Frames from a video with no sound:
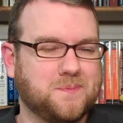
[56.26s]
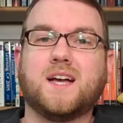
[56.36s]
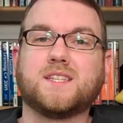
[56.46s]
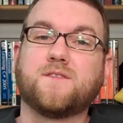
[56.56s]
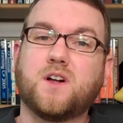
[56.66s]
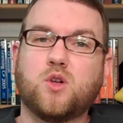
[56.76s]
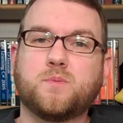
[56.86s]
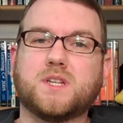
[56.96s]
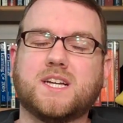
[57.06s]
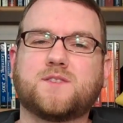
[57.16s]
As a follow up
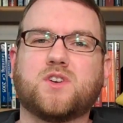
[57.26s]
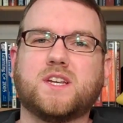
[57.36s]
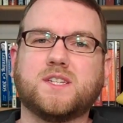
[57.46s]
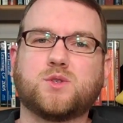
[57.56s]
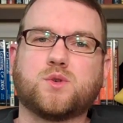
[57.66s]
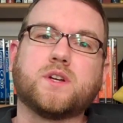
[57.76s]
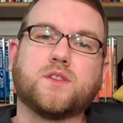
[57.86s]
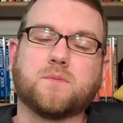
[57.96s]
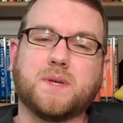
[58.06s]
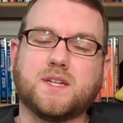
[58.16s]
to last Friday's story
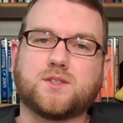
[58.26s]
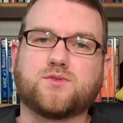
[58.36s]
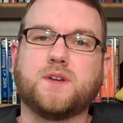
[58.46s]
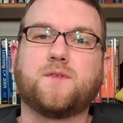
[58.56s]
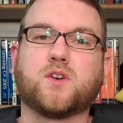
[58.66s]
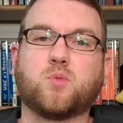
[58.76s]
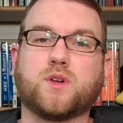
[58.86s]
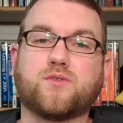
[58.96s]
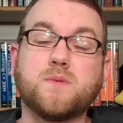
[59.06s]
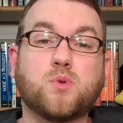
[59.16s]
on the PS3 firmware
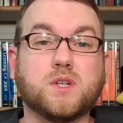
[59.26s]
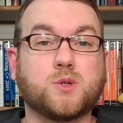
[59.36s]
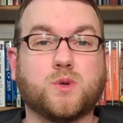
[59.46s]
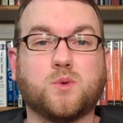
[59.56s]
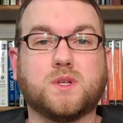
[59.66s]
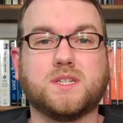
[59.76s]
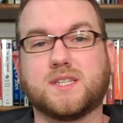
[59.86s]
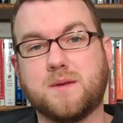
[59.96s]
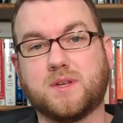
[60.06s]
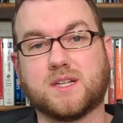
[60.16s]
3.21
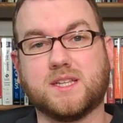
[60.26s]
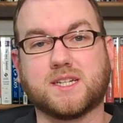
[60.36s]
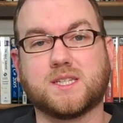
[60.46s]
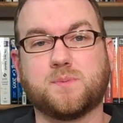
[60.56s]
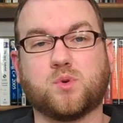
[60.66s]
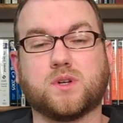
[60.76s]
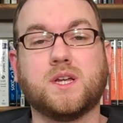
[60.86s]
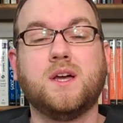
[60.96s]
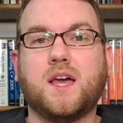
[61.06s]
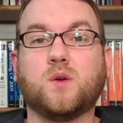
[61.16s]
disabling Linux support,
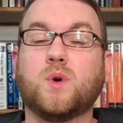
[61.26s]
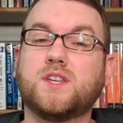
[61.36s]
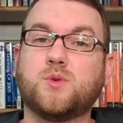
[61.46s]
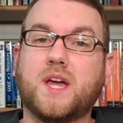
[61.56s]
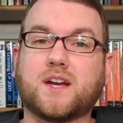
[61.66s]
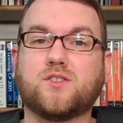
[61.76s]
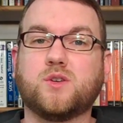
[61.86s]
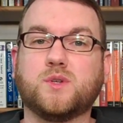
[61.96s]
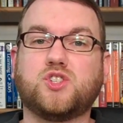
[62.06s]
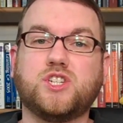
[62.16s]
a well known hacker
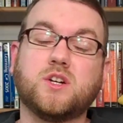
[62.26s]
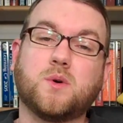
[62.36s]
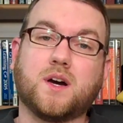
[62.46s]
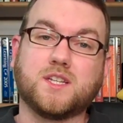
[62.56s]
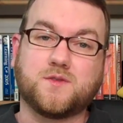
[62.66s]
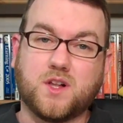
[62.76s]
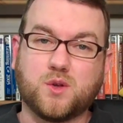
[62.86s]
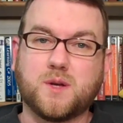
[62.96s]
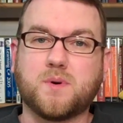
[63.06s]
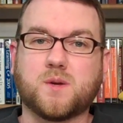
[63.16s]
known as GeoHot has
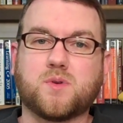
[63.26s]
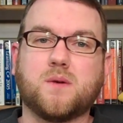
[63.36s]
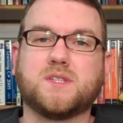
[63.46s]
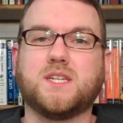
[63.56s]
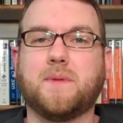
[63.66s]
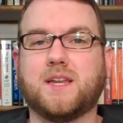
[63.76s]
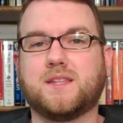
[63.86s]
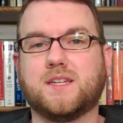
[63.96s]
followed up on a promise he made at